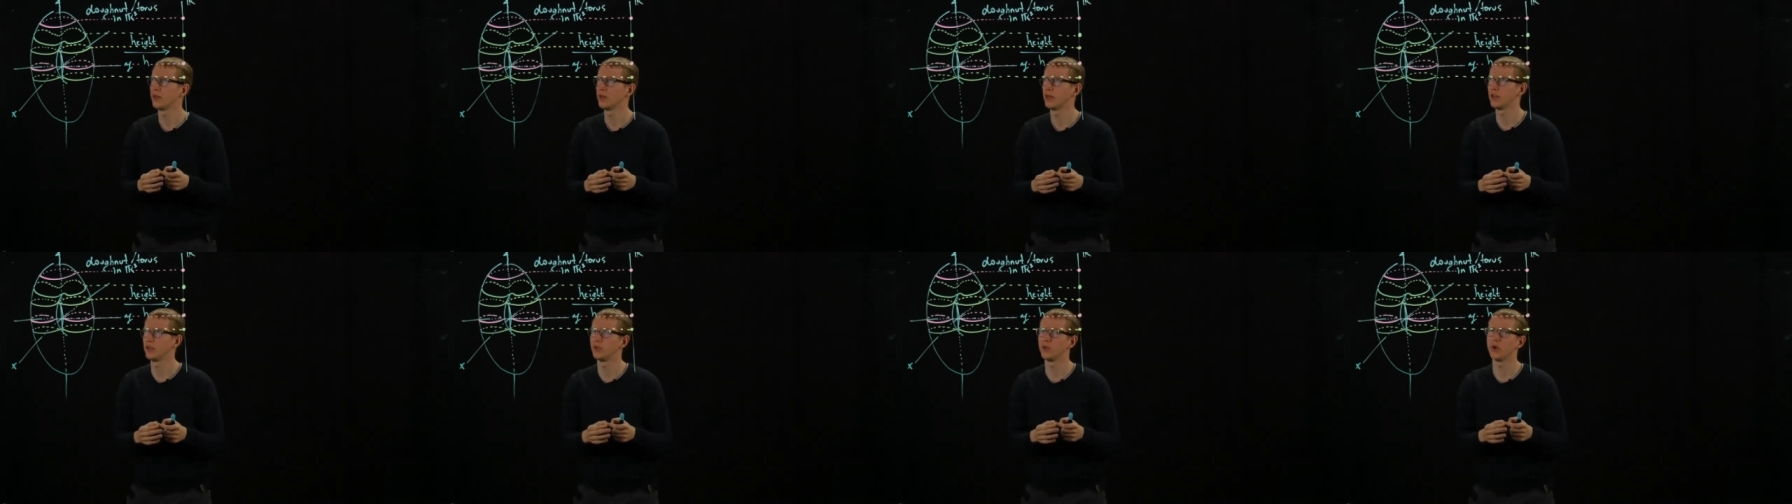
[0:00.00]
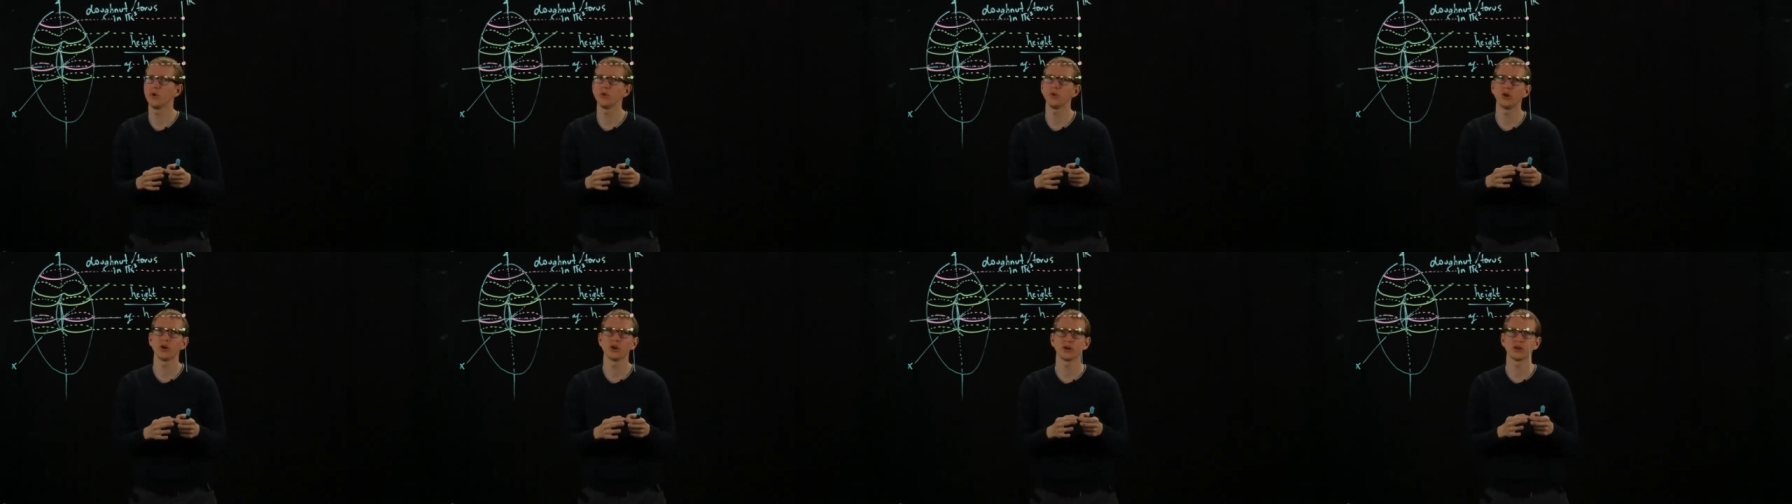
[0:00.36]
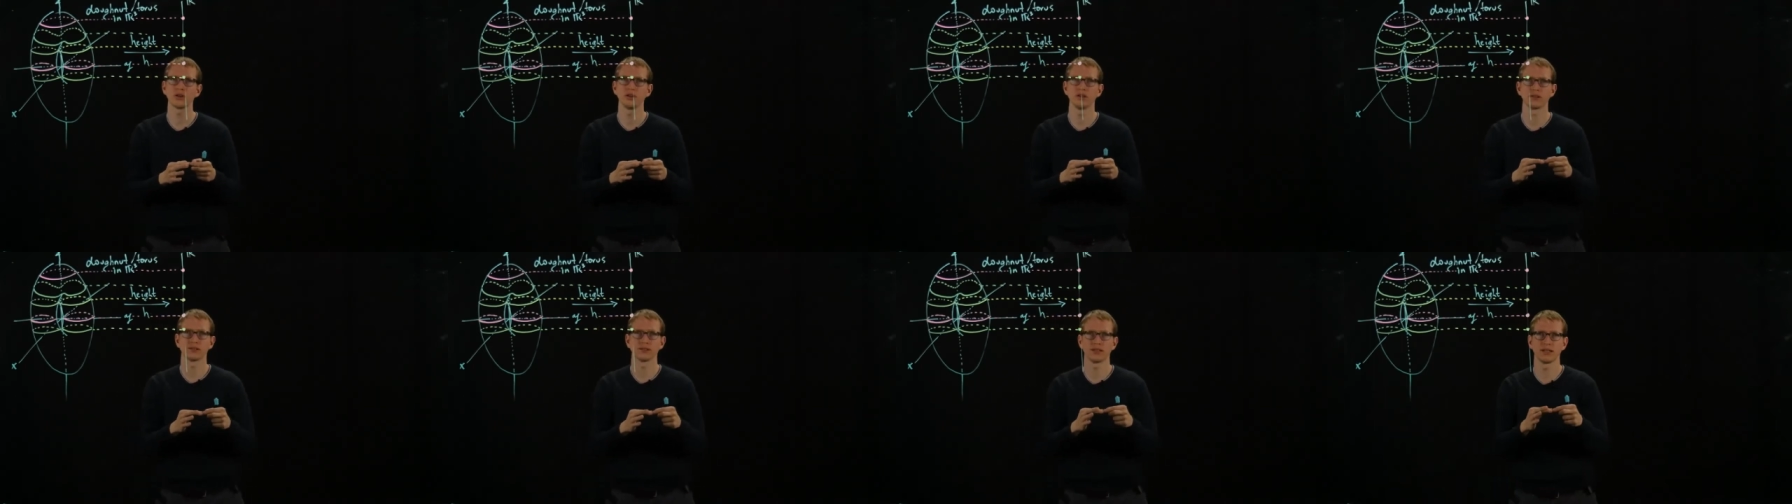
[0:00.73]
it no longer
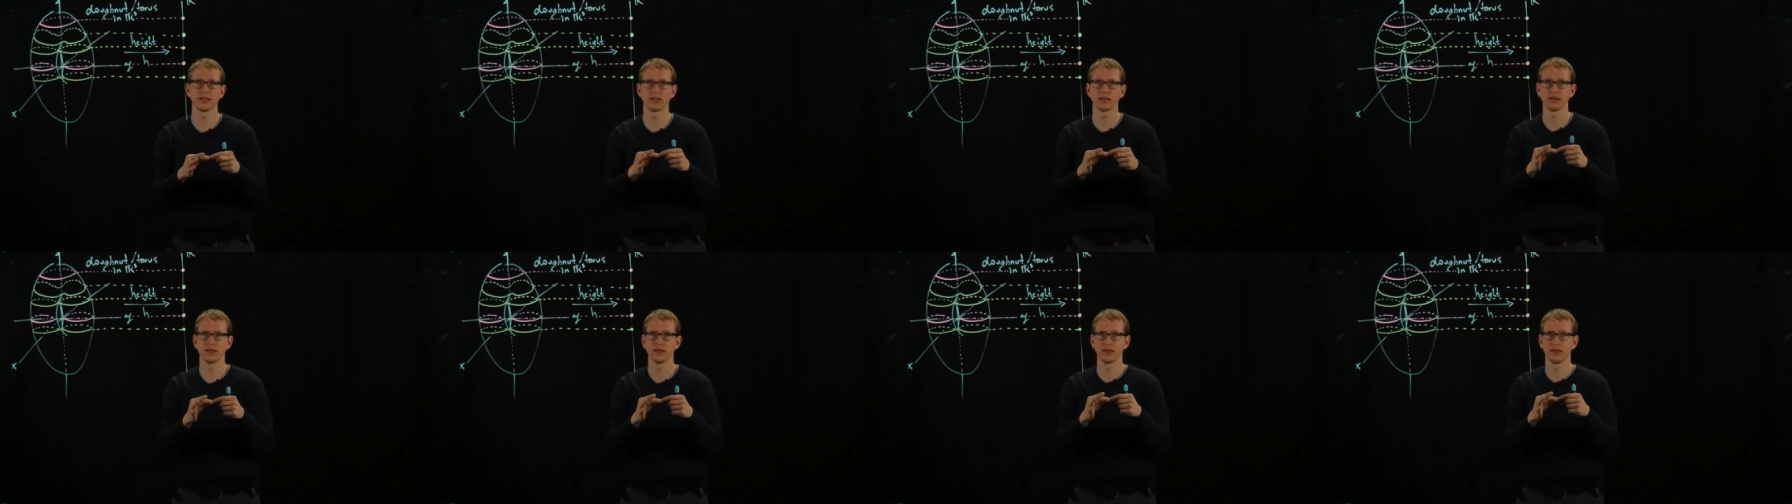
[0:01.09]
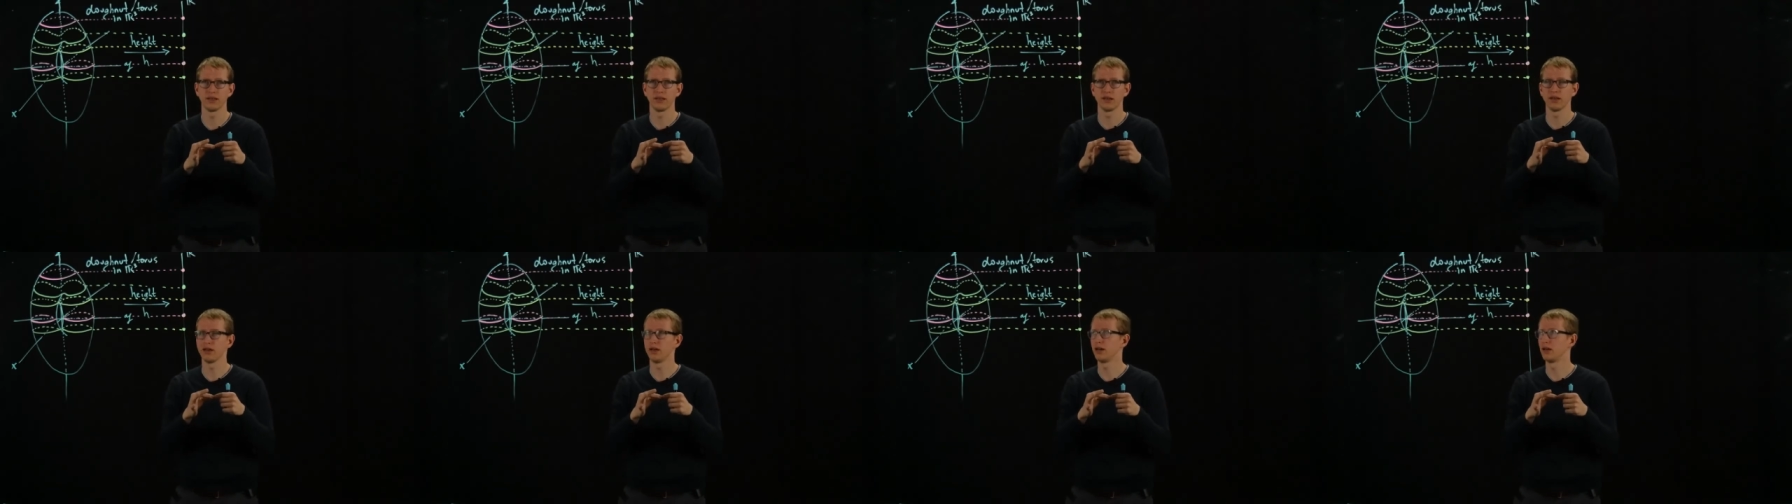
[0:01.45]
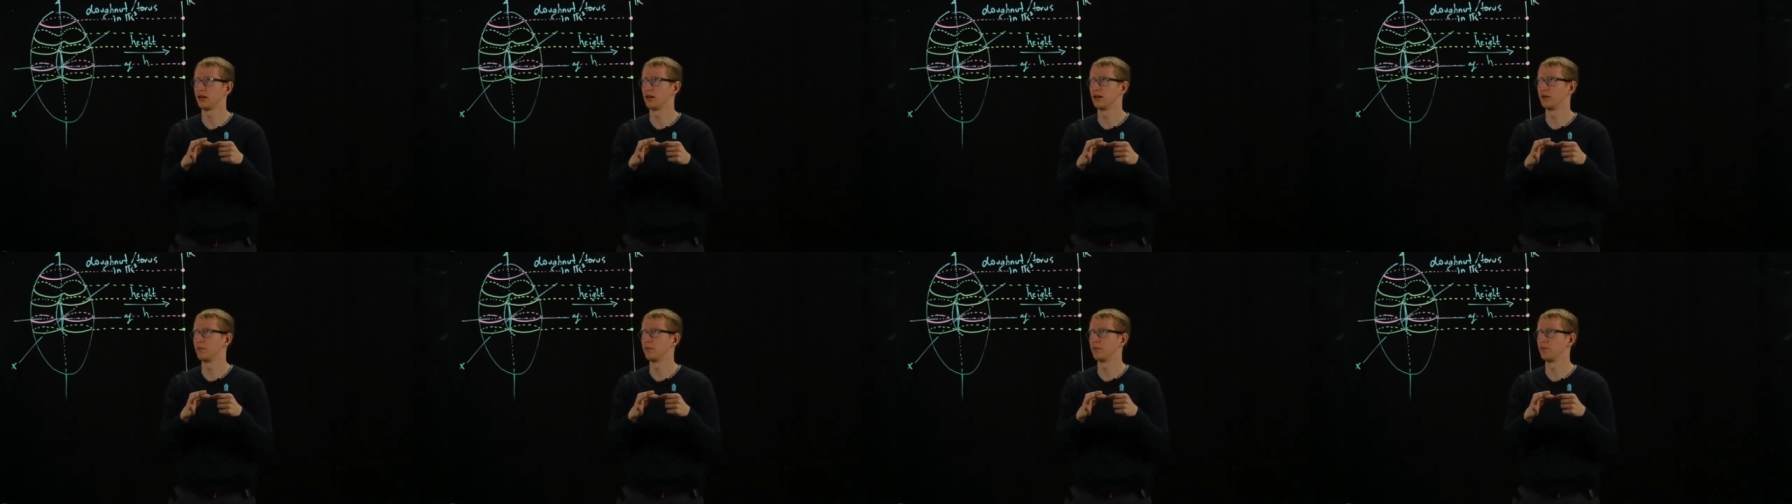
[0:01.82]
looks like
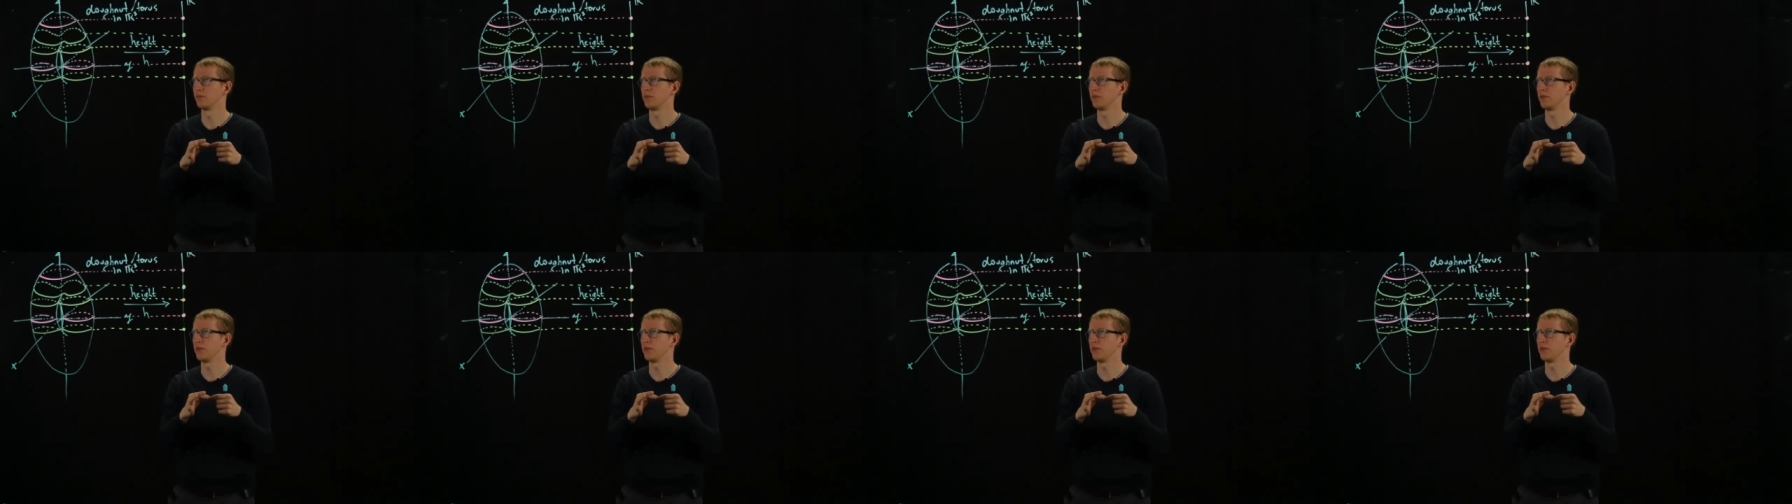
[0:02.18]
um,